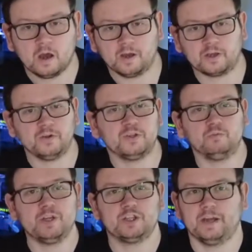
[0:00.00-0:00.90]
iCosia
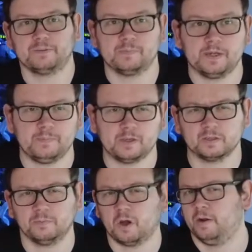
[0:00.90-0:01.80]
reached out to me because
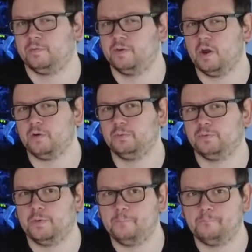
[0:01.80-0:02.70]
I'm kind of known
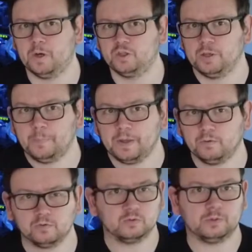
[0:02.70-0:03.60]
for budget
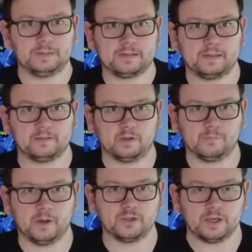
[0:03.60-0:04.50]
builds or doing things on a
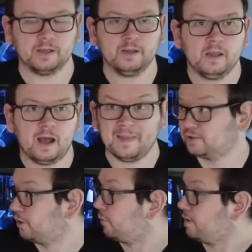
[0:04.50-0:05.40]
budget, and that's
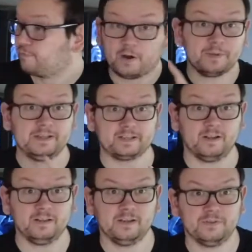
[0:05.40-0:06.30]
kind of why you find me in a
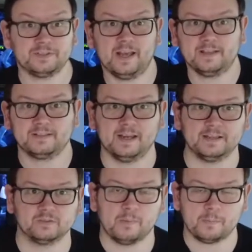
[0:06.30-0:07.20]
slightly different setting today.
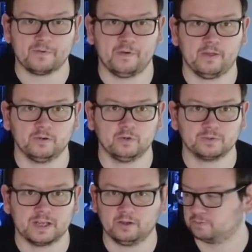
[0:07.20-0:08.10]
So I'm at my father-in-law's
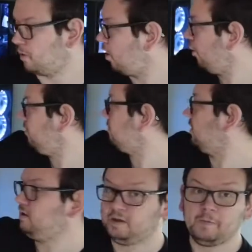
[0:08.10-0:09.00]
house. Behind
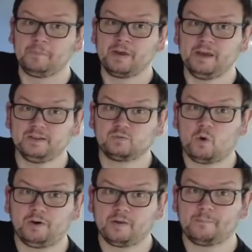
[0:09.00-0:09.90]
me is
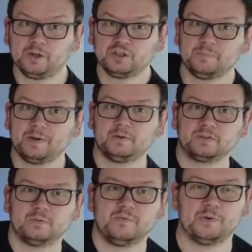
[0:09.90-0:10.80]
one of the budget builds
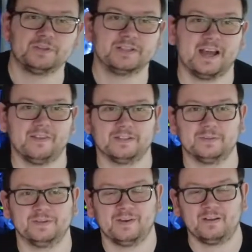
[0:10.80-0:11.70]
that we put together, so
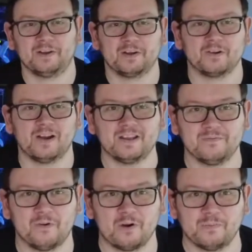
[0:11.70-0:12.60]
it felt like a great
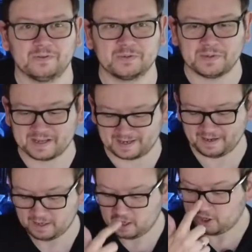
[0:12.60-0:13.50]
environment to be in
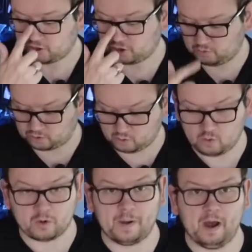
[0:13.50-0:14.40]
to
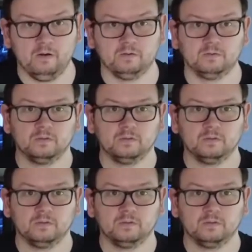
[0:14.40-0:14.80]
talk about